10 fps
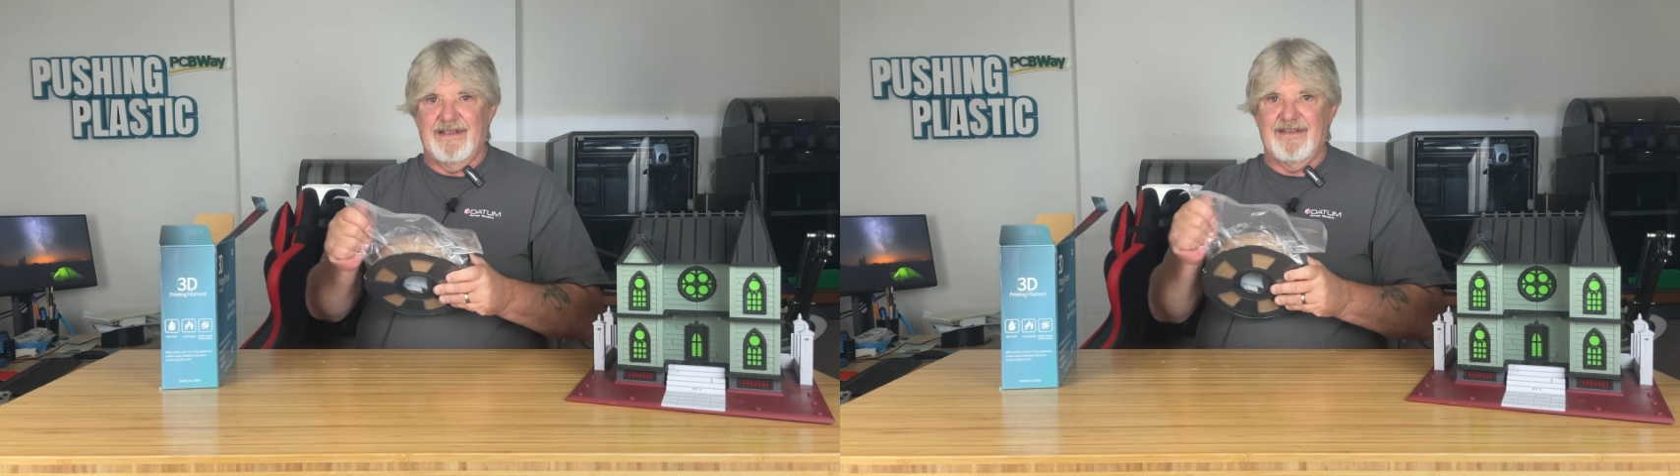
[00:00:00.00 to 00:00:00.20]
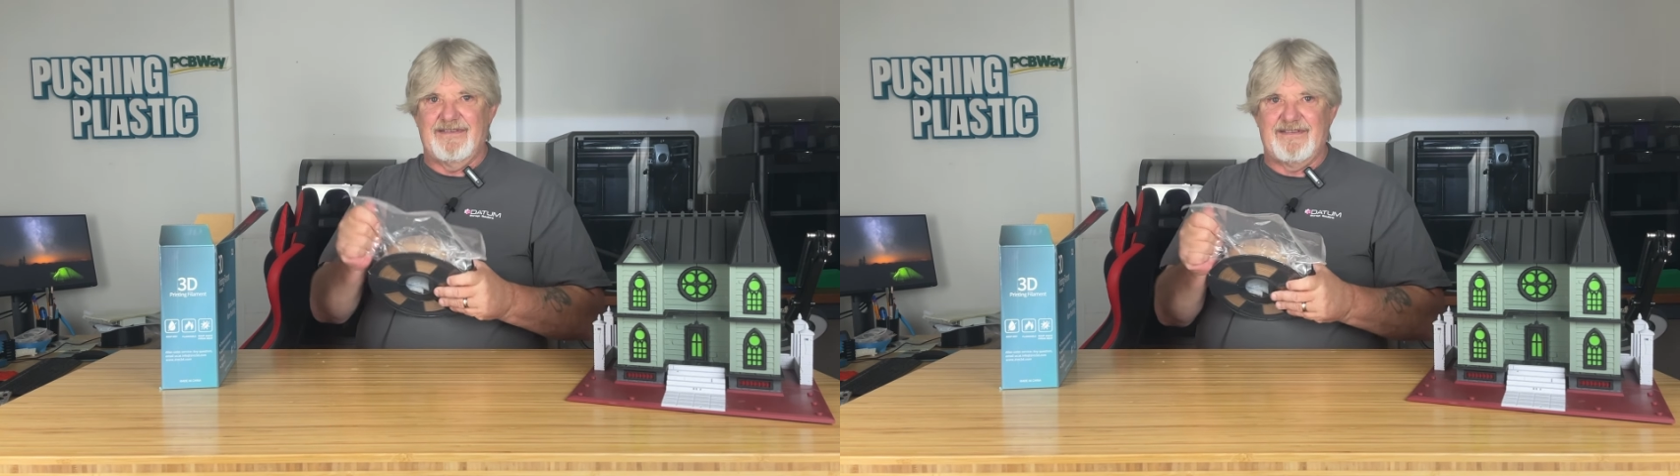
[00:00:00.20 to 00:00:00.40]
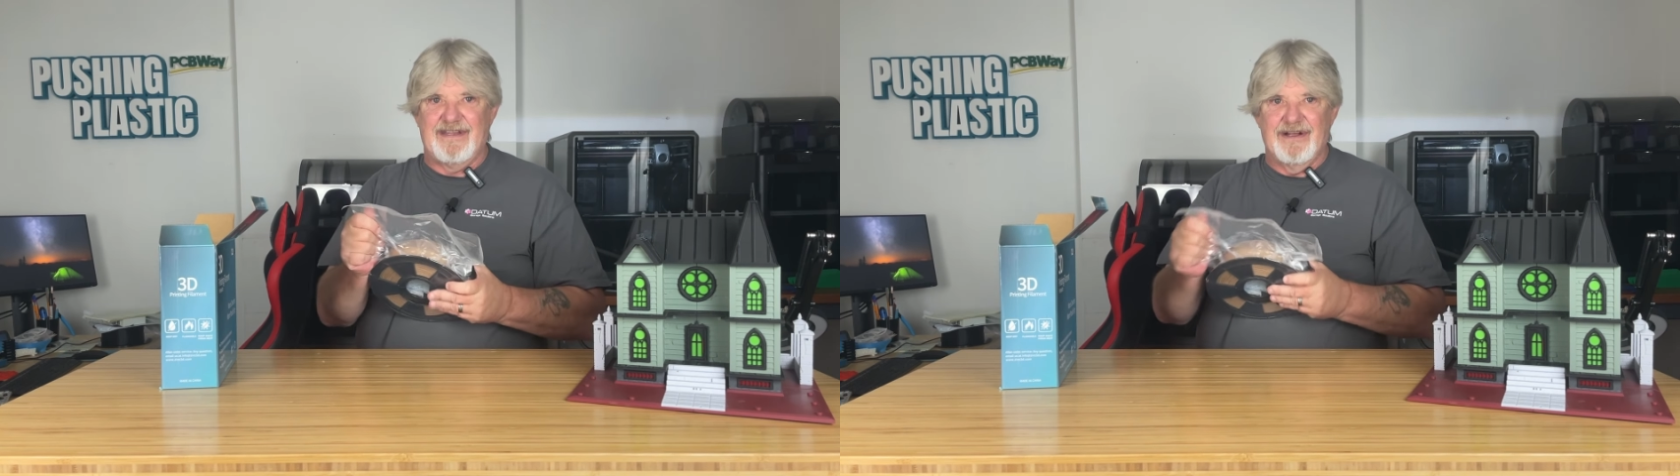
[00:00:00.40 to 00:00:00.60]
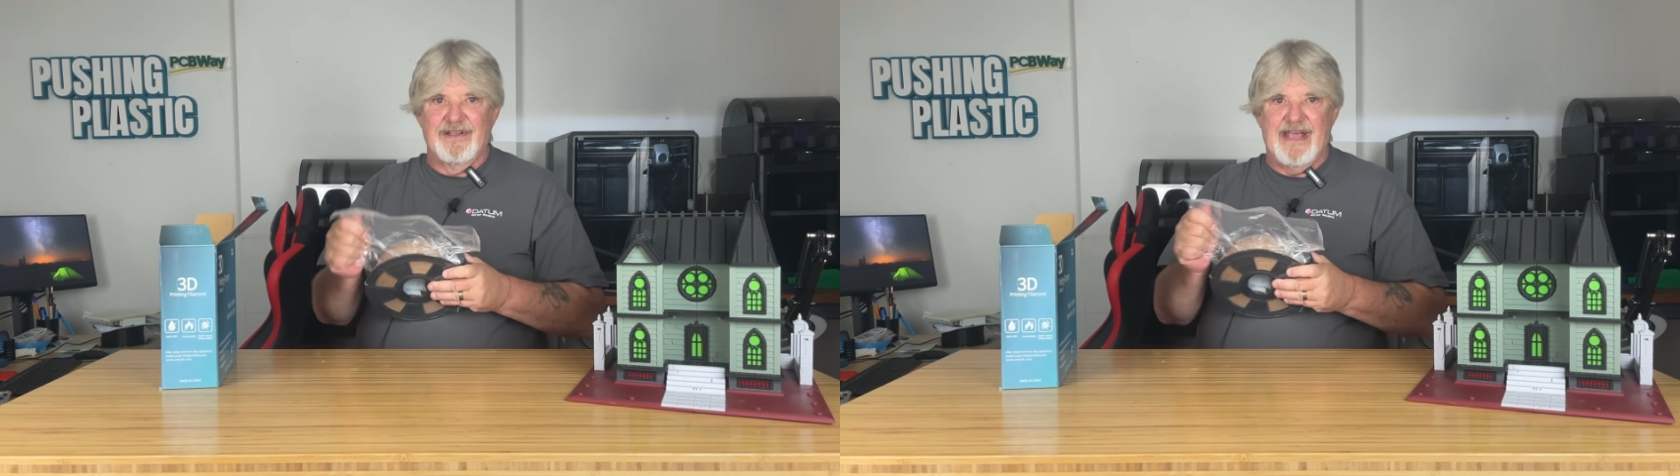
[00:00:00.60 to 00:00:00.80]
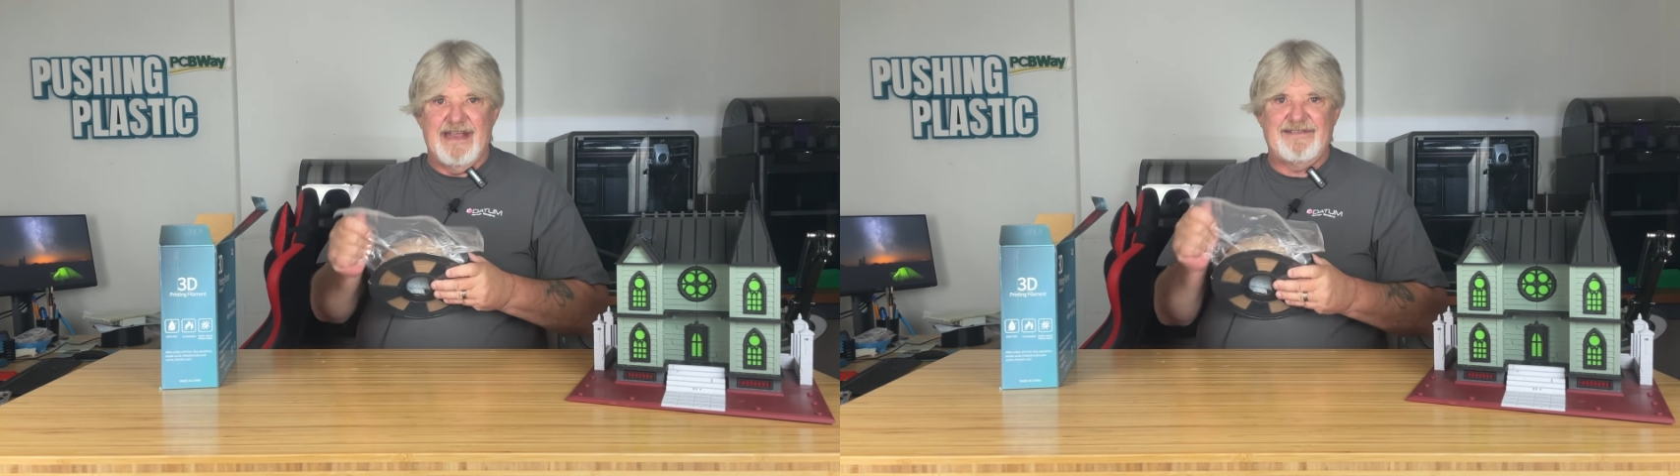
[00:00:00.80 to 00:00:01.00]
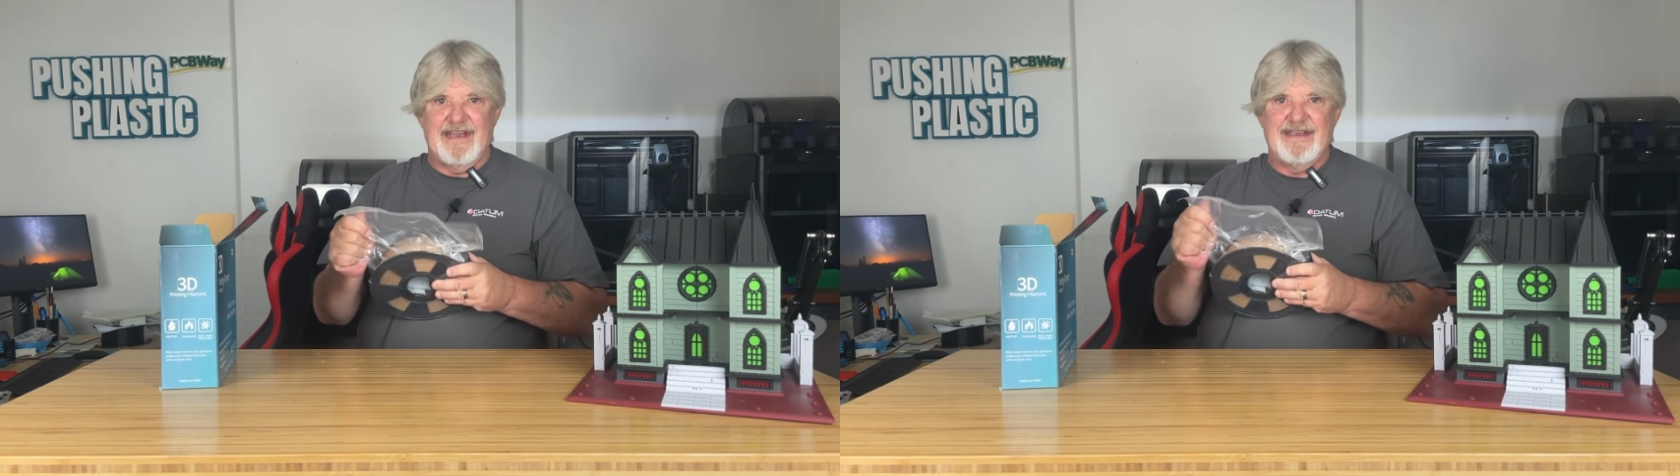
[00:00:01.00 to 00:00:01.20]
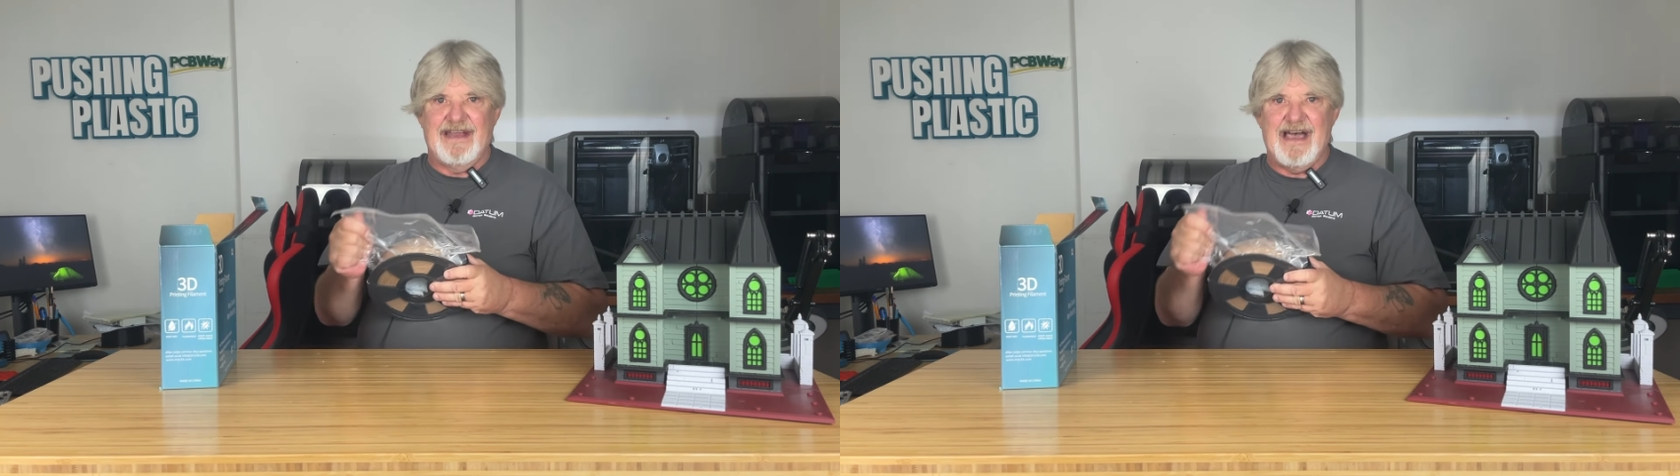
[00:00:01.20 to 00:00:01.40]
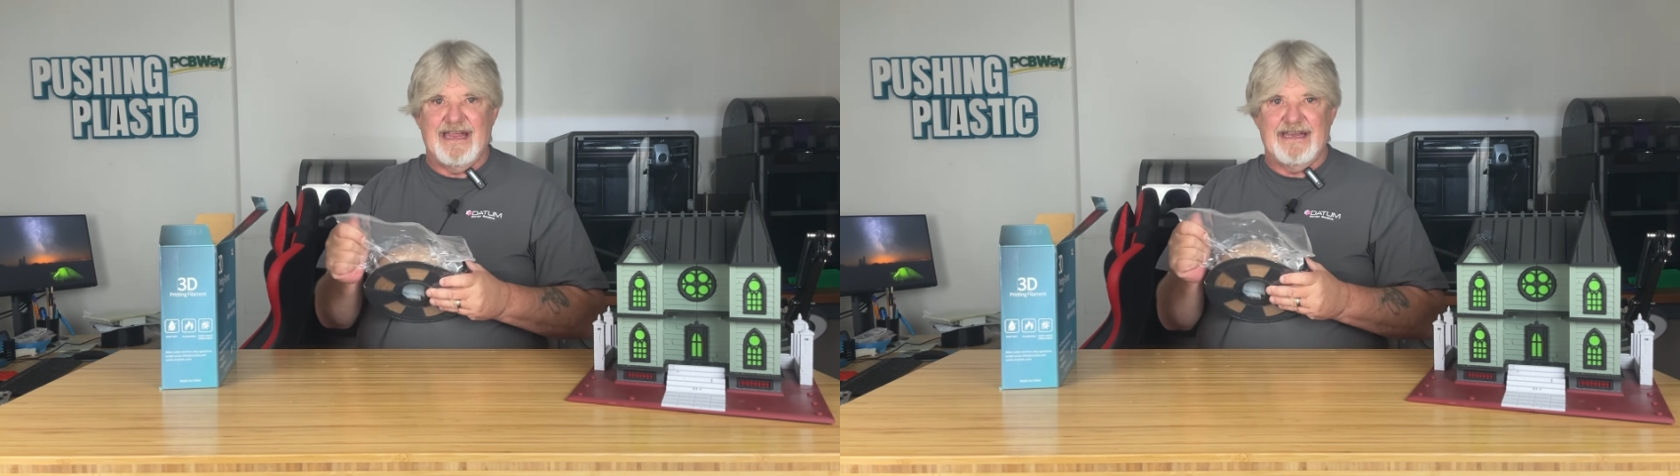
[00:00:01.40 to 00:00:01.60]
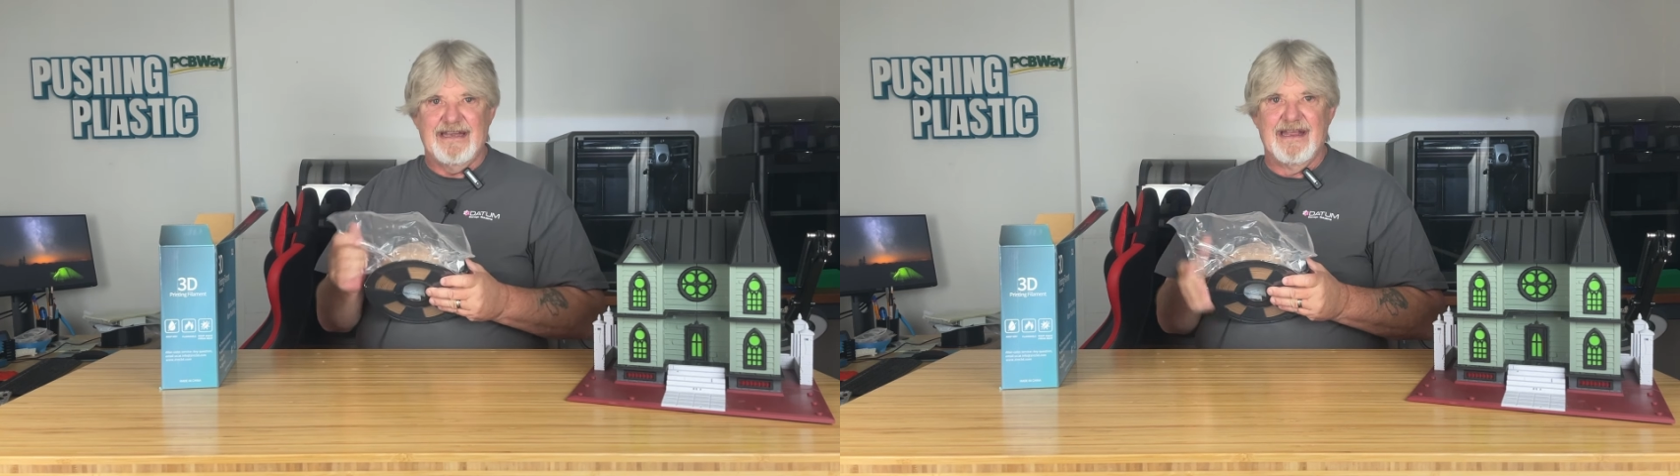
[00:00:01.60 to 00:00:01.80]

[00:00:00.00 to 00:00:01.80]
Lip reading: is still nice and tight.